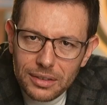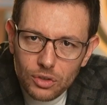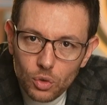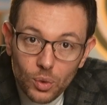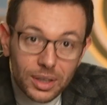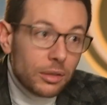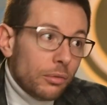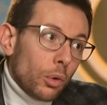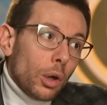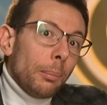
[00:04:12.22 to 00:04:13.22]
the
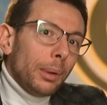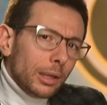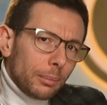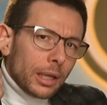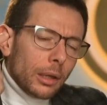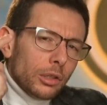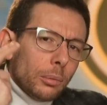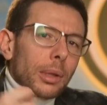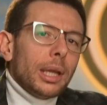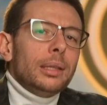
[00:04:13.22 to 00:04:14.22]
24 millimeters
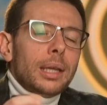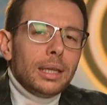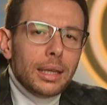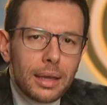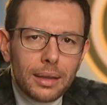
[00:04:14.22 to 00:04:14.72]
predicted.